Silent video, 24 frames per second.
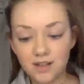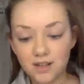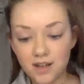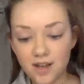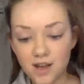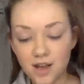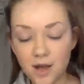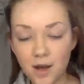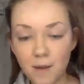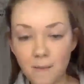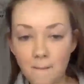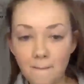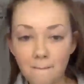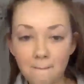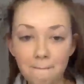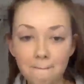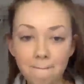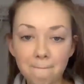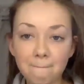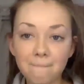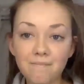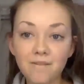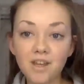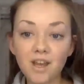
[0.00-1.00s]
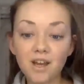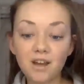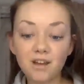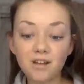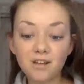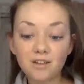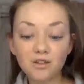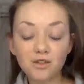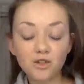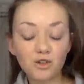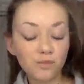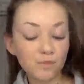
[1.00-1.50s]

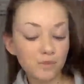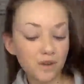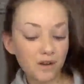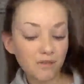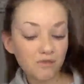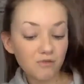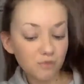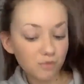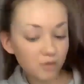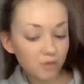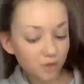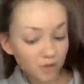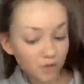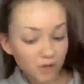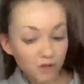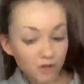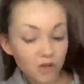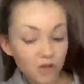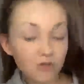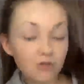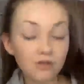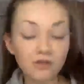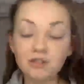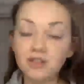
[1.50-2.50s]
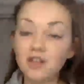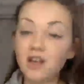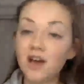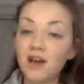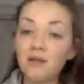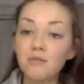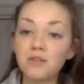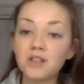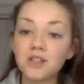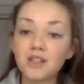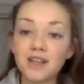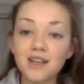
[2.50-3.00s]
It's a good break from school. It's a good
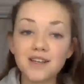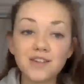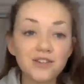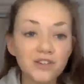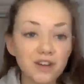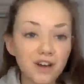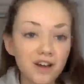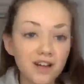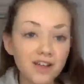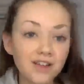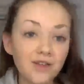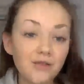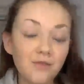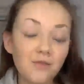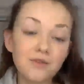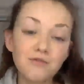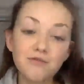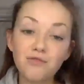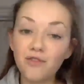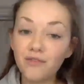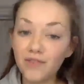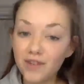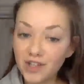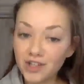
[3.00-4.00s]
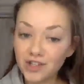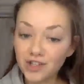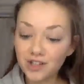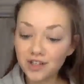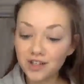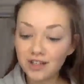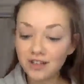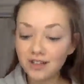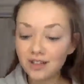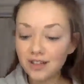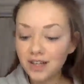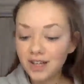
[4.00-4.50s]
time to get started with
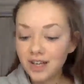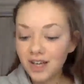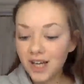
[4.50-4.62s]
revision.